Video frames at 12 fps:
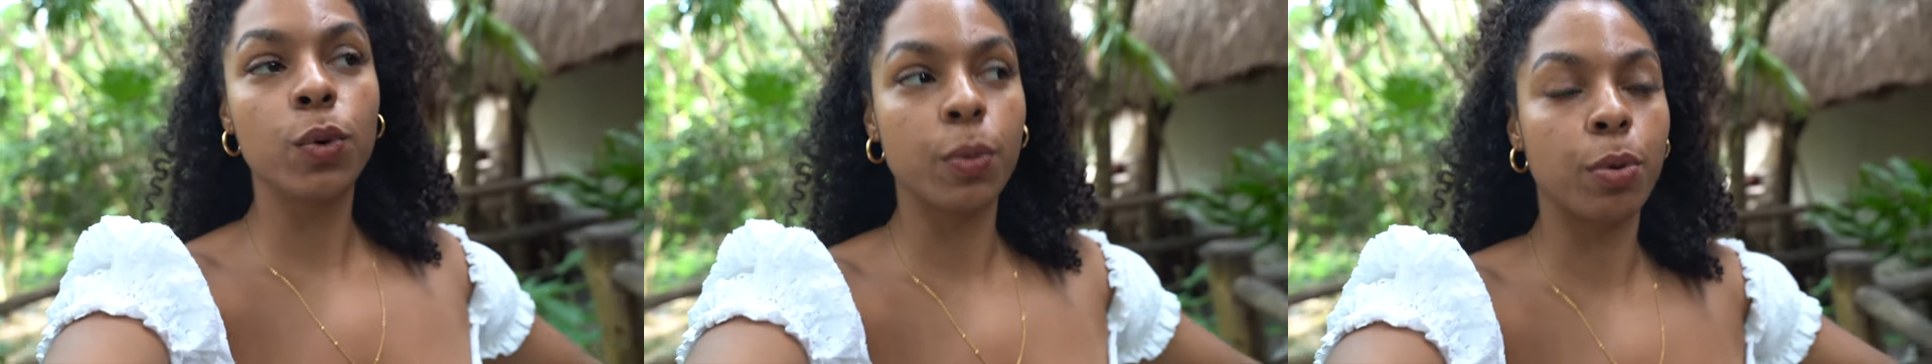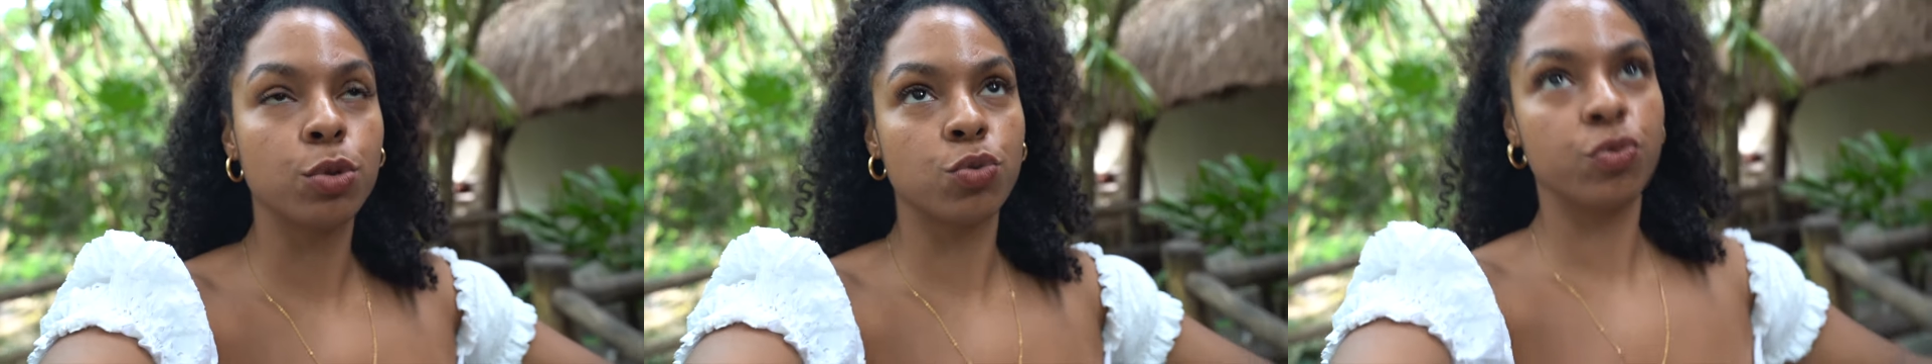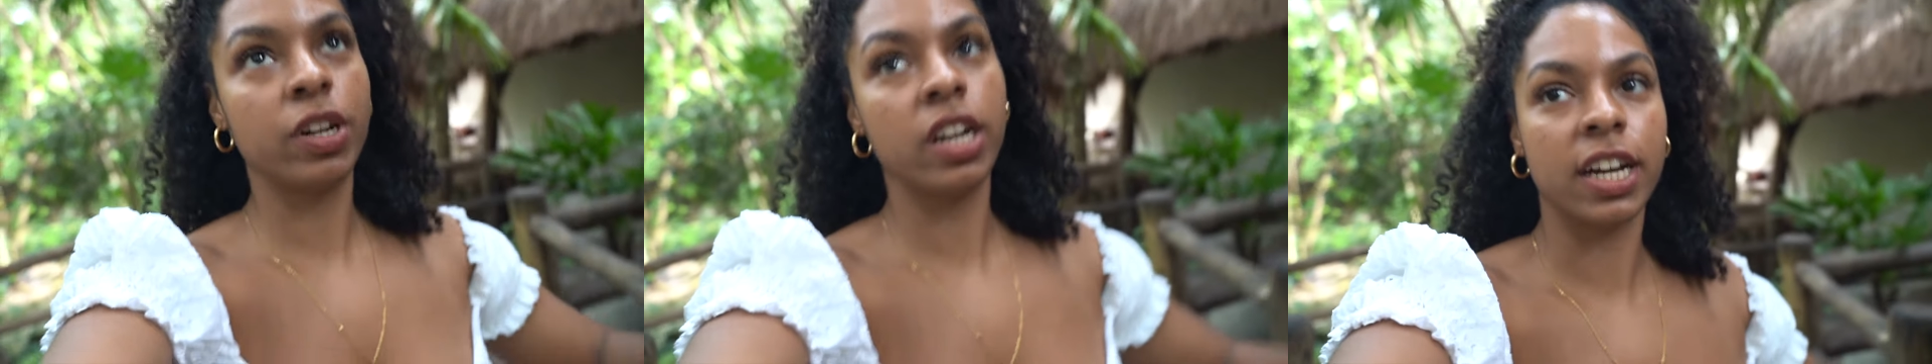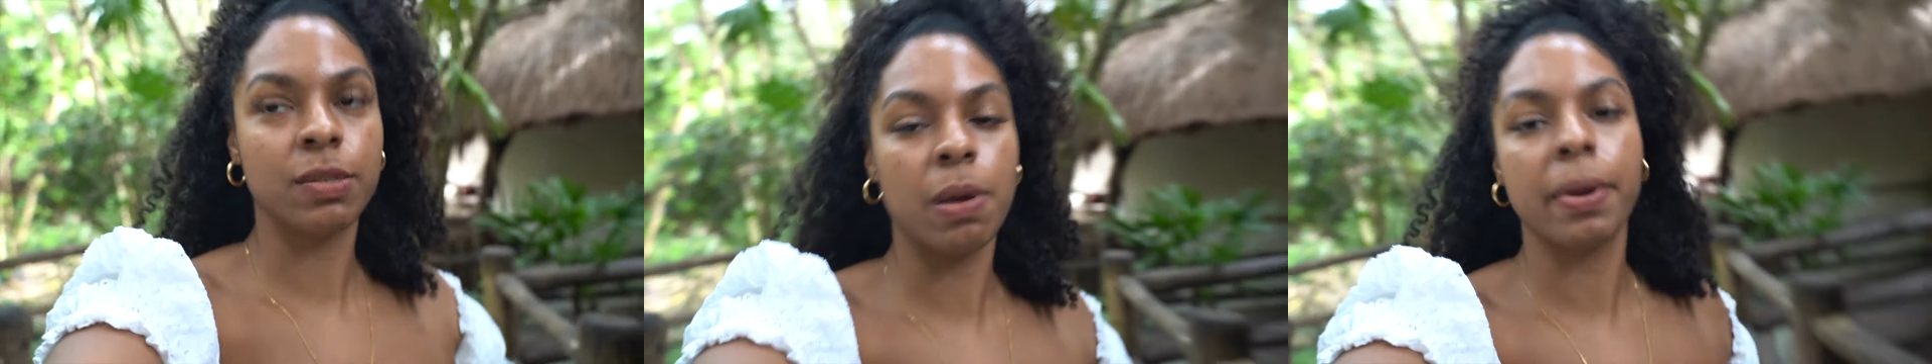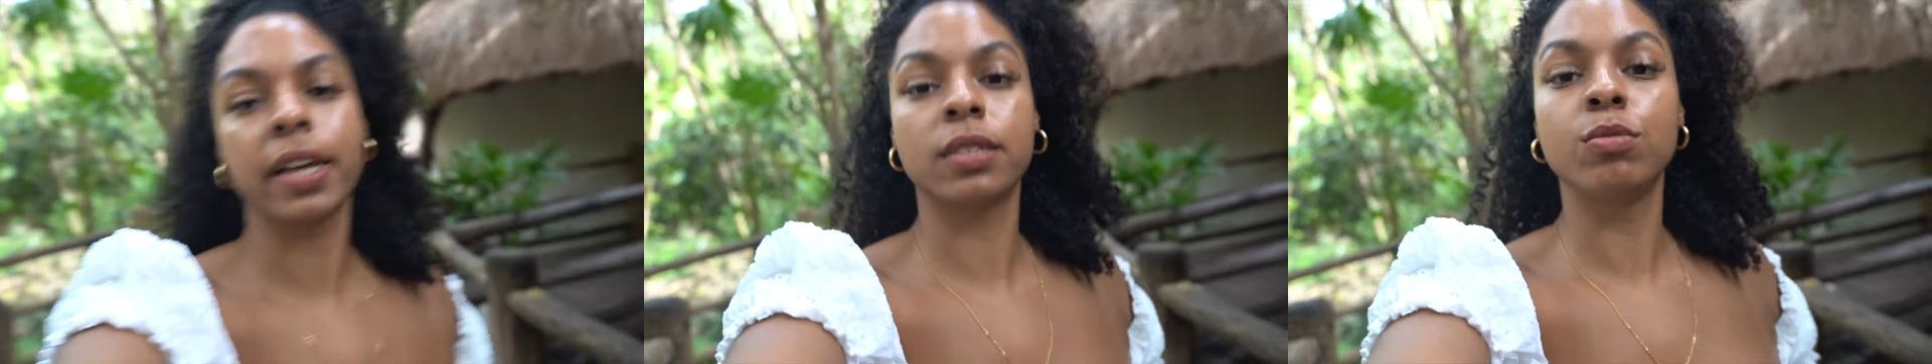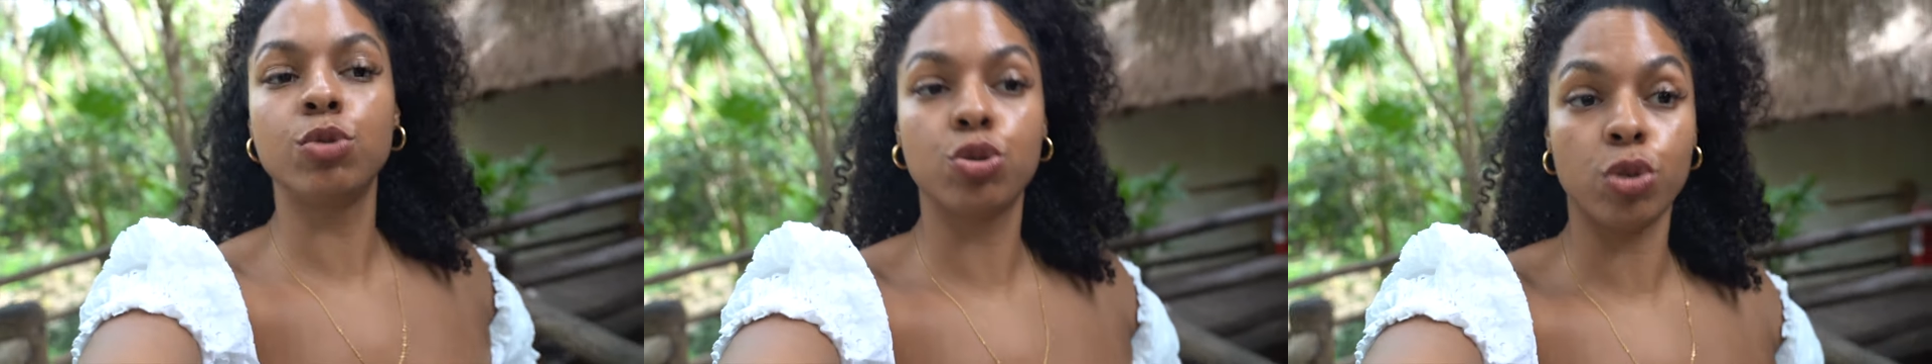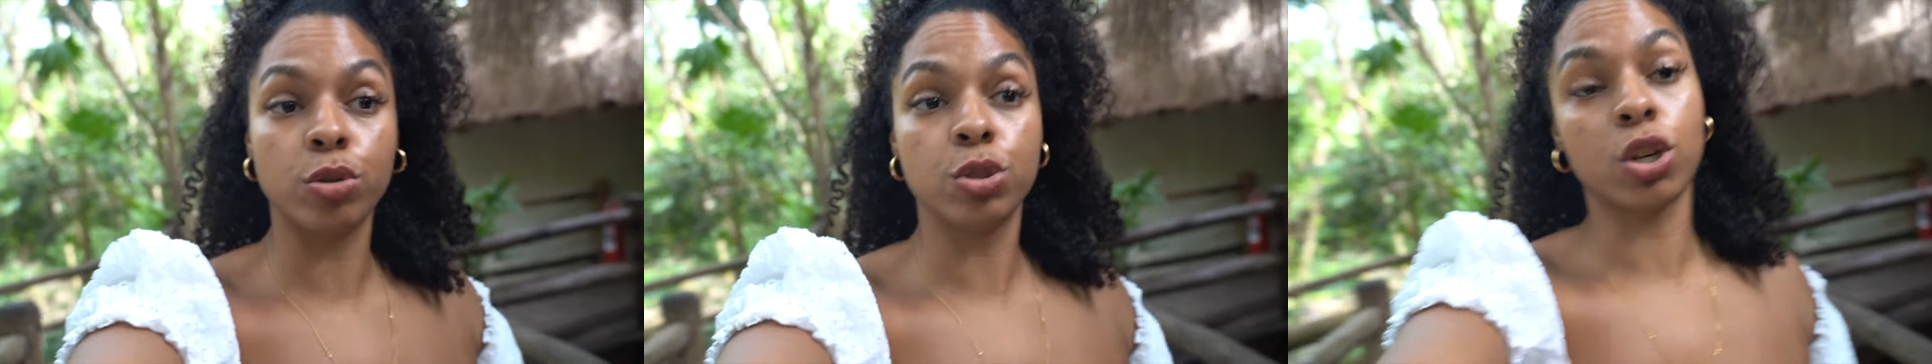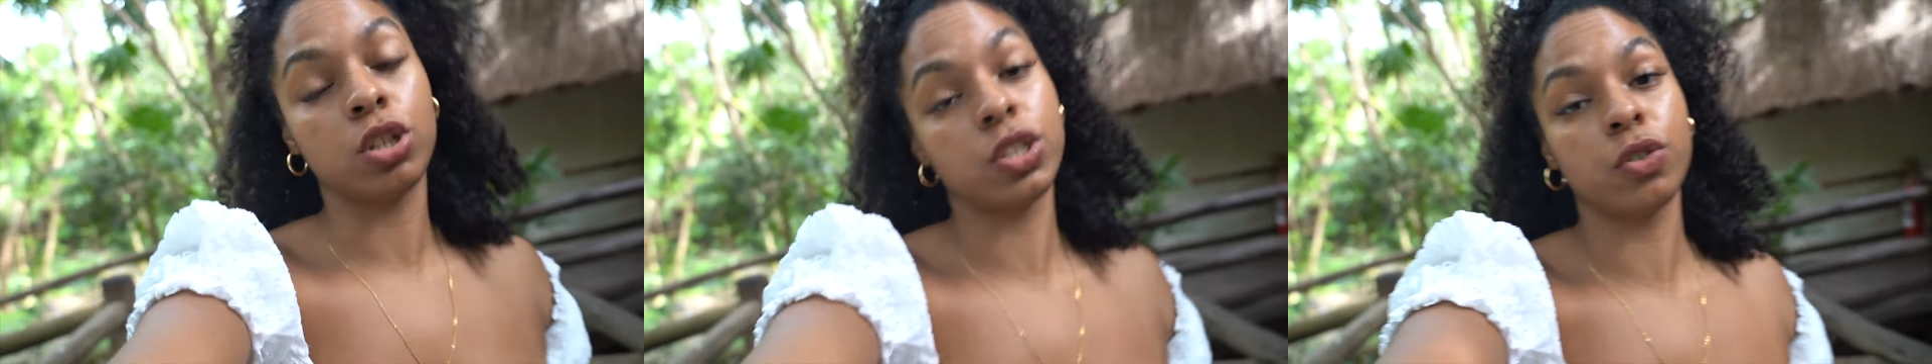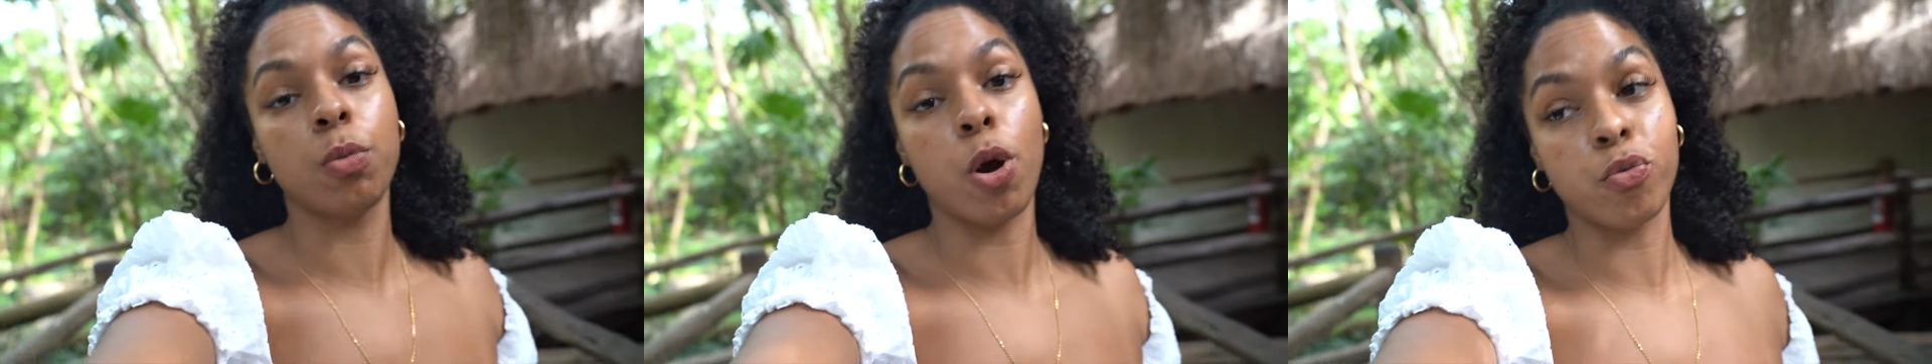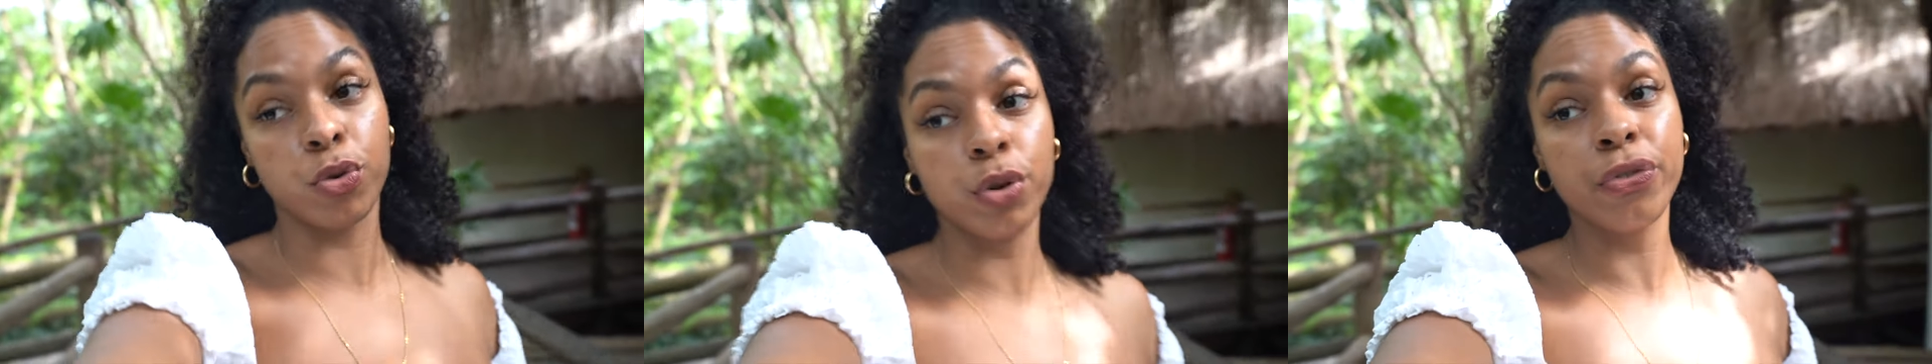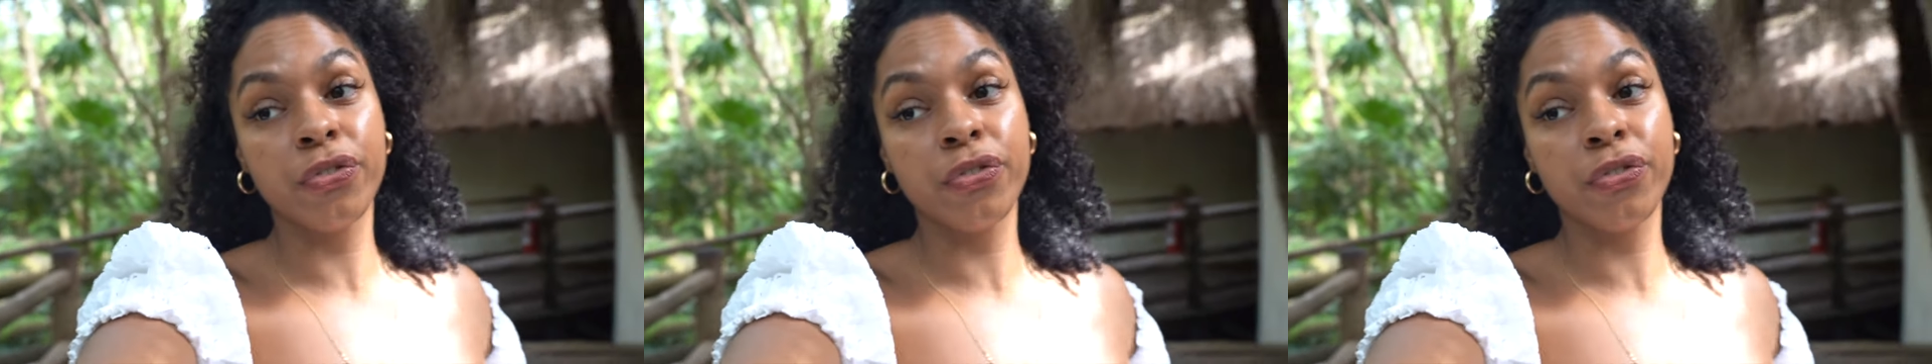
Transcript: The pool's really nice, maybe get some drone shots from our roof,